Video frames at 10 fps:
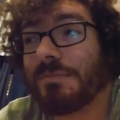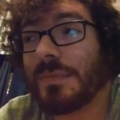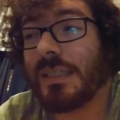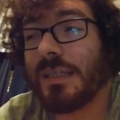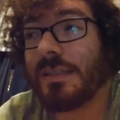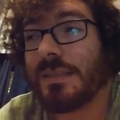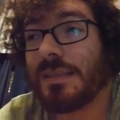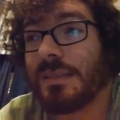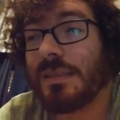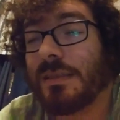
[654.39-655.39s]
yeah, this
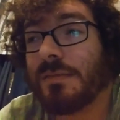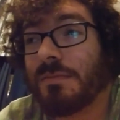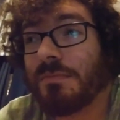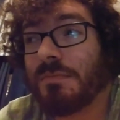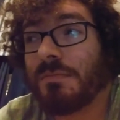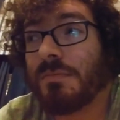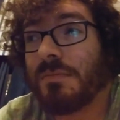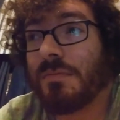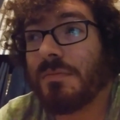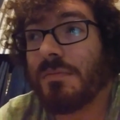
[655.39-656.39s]
is a
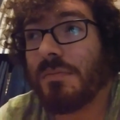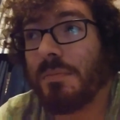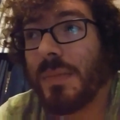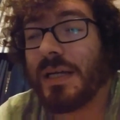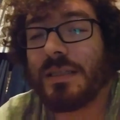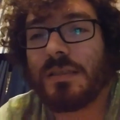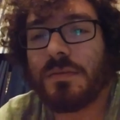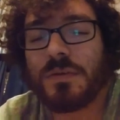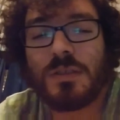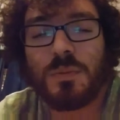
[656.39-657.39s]
mess
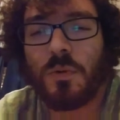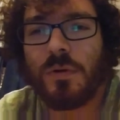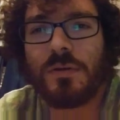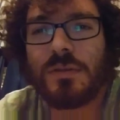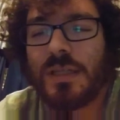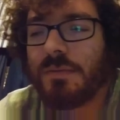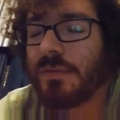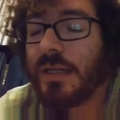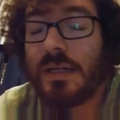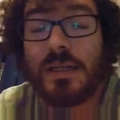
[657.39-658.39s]
of spoilers. I've
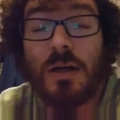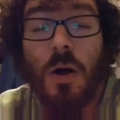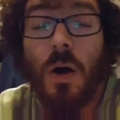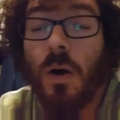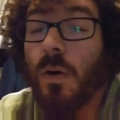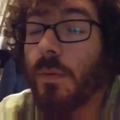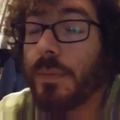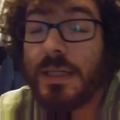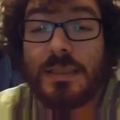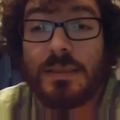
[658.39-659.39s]
gotten it all
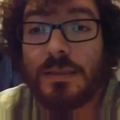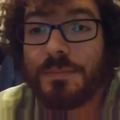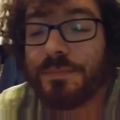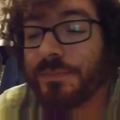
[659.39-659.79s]
messed up.